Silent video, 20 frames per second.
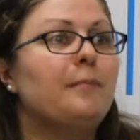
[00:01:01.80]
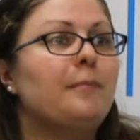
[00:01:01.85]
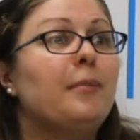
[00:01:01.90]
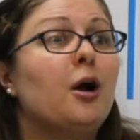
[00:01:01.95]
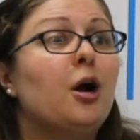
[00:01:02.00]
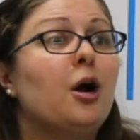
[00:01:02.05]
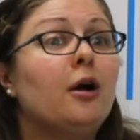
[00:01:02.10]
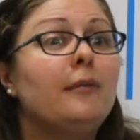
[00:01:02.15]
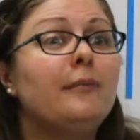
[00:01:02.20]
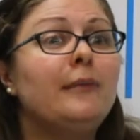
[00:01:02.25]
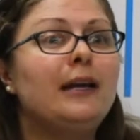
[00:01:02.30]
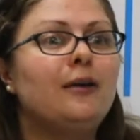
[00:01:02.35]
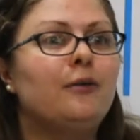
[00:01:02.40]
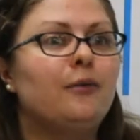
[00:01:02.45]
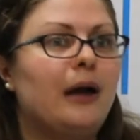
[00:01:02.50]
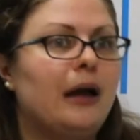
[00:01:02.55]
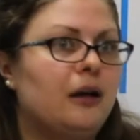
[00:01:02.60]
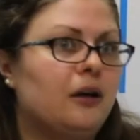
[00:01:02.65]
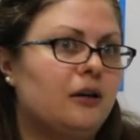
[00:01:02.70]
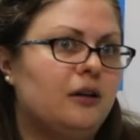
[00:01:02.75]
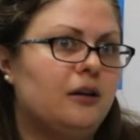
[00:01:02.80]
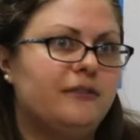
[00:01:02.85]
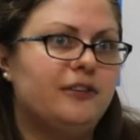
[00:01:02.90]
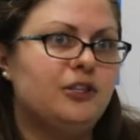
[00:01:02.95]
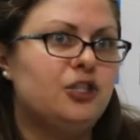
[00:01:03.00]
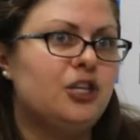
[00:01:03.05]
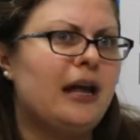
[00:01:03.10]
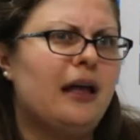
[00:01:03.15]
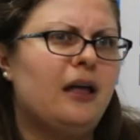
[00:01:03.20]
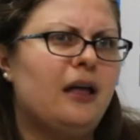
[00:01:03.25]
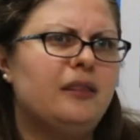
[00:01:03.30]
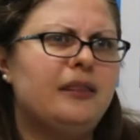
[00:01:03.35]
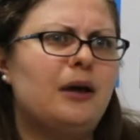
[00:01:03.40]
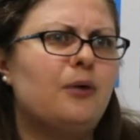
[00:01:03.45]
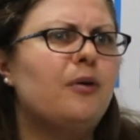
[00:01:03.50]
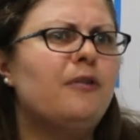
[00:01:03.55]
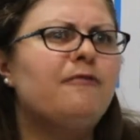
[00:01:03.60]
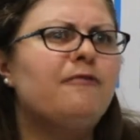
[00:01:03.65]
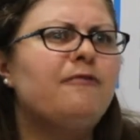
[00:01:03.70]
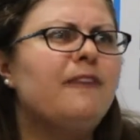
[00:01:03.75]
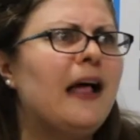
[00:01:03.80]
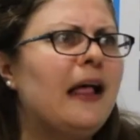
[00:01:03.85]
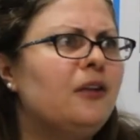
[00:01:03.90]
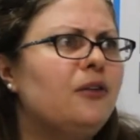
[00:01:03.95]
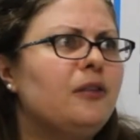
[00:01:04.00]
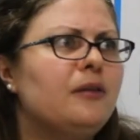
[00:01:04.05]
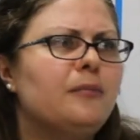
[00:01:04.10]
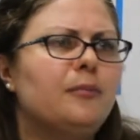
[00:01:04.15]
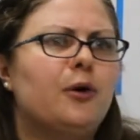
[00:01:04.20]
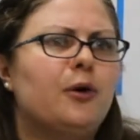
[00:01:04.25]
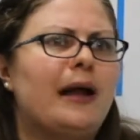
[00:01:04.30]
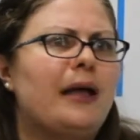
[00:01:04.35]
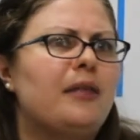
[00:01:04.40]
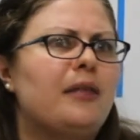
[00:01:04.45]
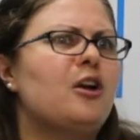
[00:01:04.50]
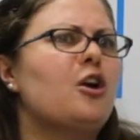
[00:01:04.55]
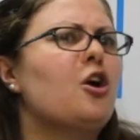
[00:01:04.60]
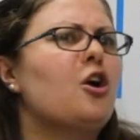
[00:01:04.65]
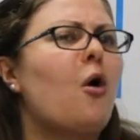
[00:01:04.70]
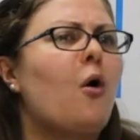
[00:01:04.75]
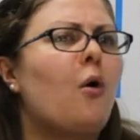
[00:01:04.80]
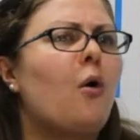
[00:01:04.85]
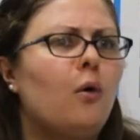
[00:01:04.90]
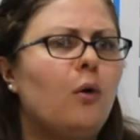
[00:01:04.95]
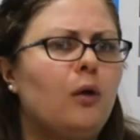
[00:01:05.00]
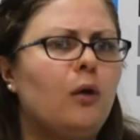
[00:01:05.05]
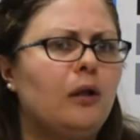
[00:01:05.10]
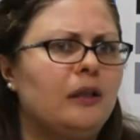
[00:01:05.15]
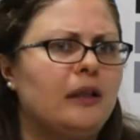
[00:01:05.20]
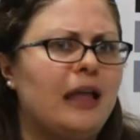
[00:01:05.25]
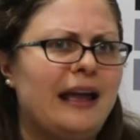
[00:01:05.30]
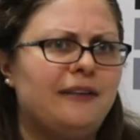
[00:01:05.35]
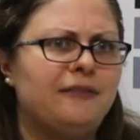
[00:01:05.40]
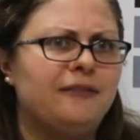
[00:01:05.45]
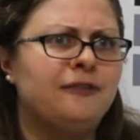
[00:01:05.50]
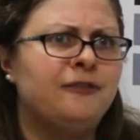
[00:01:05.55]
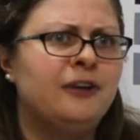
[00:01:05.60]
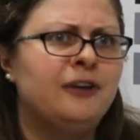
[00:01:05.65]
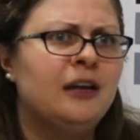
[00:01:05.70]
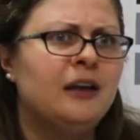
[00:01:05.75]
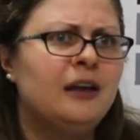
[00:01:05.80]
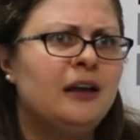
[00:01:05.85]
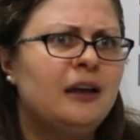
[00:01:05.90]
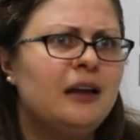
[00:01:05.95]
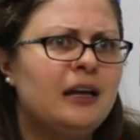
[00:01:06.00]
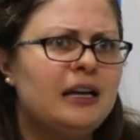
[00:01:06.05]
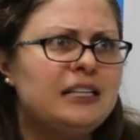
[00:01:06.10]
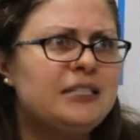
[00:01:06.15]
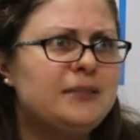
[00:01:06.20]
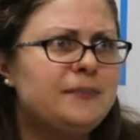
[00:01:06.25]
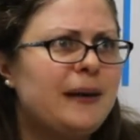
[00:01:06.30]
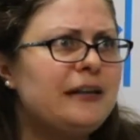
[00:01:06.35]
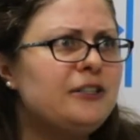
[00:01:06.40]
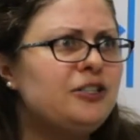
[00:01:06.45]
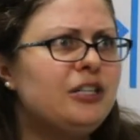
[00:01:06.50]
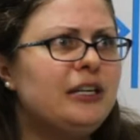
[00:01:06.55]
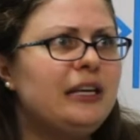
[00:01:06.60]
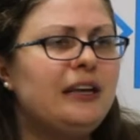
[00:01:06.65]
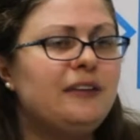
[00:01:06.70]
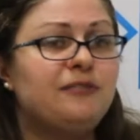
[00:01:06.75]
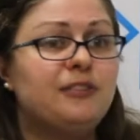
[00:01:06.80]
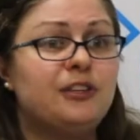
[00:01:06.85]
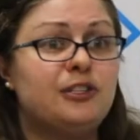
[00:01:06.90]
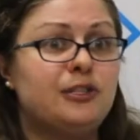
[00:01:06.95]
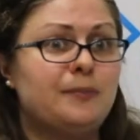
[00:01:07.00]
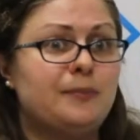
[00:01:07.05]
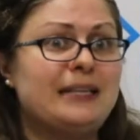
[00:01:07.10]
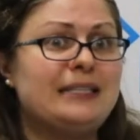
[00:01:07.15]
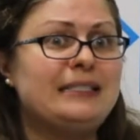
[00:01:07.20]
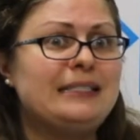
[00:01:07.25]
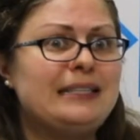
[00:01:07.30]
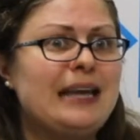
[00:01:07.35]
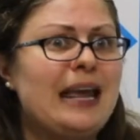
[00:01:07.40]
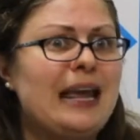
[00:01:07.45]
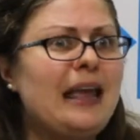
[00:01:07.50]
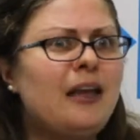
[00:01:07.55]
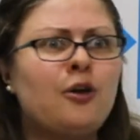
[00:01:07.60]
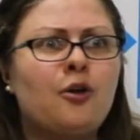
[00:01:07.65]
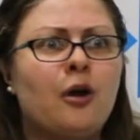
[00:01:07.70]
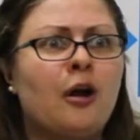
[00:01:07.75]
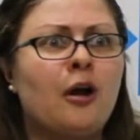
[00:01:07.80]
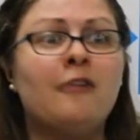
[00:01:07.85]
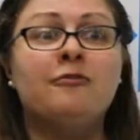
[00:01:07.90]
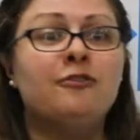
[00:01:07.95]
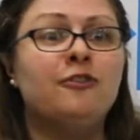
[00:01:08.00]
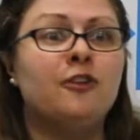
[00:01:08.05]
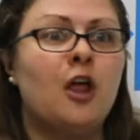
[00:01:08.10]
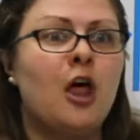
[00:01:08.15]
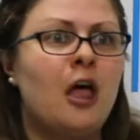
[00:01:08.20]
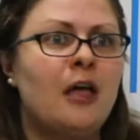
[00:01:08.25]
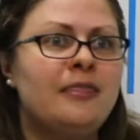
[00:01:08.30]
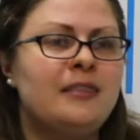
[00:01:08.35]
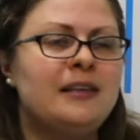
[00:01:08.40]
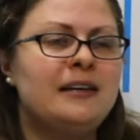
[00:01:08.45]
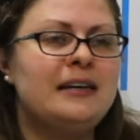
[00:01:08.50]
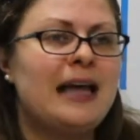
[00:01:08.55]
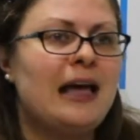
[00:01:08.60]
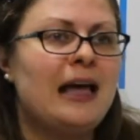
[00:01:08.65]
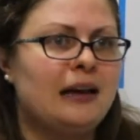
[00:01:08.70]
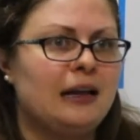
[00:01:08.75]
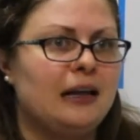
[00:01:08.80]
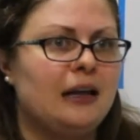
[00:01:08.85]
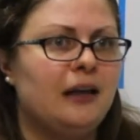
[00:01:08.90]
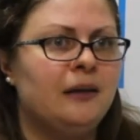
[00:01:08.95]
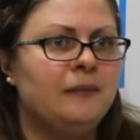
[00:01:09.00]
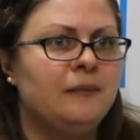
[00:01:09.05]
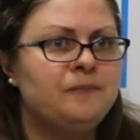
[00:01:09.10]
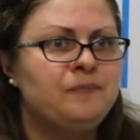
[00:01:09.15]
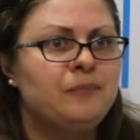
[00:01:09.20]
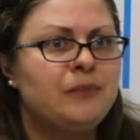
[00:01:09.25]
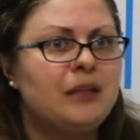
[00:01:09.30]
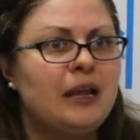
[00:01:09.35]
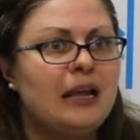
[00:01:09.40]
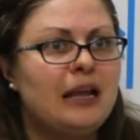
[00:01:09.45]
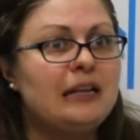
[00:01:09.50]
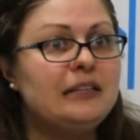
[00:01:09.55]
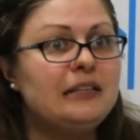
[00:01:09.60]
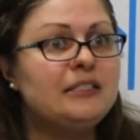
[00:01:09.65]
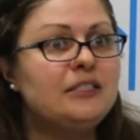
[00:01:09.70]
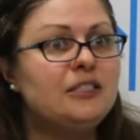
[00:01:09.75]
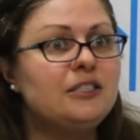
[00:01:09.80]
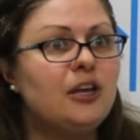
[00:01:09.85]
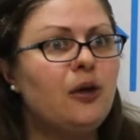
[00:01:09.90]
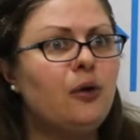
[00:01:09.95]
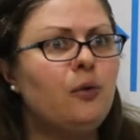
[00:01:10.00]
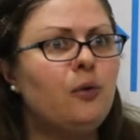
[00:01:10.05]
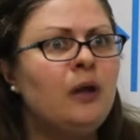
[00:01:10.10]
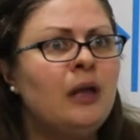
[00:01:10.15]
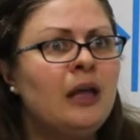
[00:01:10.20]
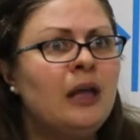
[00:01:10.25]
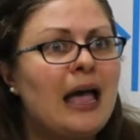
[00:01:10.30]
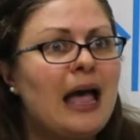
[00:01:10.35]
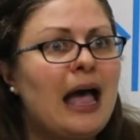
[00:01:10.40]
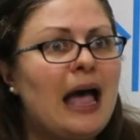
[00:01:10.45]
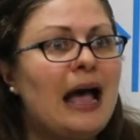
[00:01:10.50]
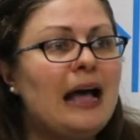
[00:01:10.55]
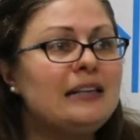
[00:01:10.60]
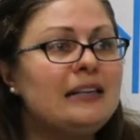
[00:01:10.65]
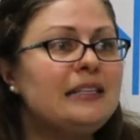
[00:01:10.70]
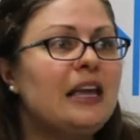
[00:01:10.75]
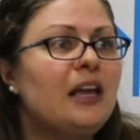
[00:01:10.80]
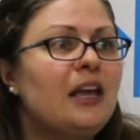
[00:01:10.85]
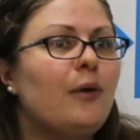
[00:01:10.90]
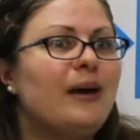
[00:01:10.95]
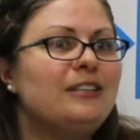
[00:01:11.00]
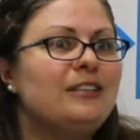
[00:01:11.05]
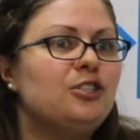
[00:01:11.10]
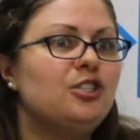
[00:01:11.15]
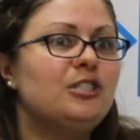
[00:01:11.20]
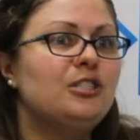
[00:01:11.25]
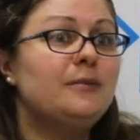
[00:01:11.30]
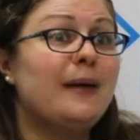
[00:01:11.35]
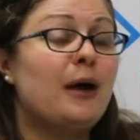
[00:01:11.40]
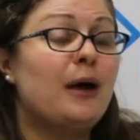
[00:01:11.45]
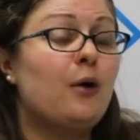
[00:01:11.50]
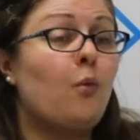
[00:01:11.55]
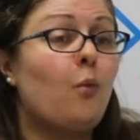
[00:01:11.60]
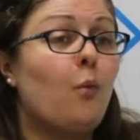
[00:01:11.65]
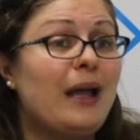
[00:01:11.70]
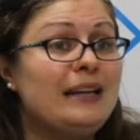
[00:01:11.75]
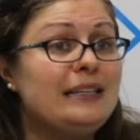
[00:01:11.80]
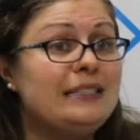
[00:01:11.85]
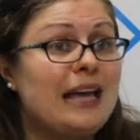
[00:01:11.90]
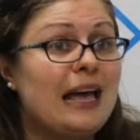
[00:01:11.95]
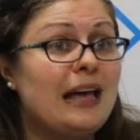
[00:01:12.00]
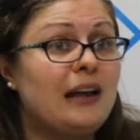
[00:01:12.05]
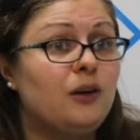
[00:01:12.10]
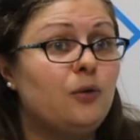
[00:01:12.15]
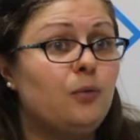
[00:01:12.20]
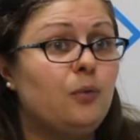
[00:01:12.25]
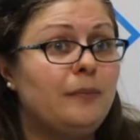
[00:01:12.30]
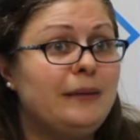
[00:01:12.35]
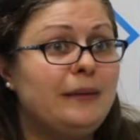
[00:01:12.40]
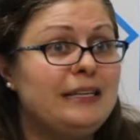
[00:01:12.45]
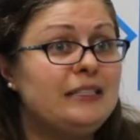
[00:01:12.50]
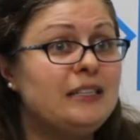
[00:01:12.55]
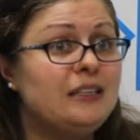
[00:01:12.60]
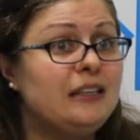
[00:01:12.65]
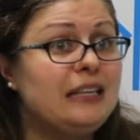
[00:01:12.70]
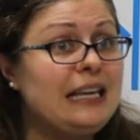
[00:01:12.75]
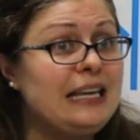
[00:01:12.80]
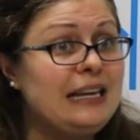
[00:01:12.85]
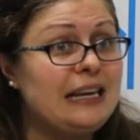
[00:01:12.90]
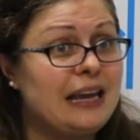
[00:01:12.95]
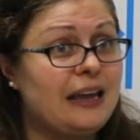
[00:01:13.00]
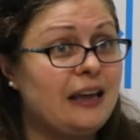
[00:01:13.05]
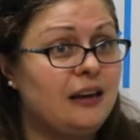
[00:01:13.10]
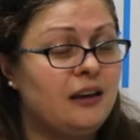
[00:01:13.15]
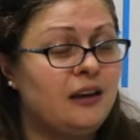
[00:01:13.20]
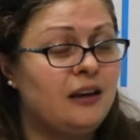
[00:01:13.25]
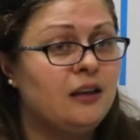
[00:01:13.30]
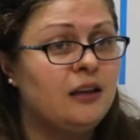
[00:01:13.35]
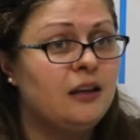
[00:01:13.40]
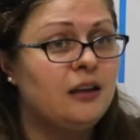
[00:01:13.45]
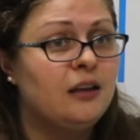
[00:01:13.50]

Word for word: a permanent record of a child that will follow them around their whole life, especially if there's a mistake or a flaw in the data. And so, asking questions about when data will be deleted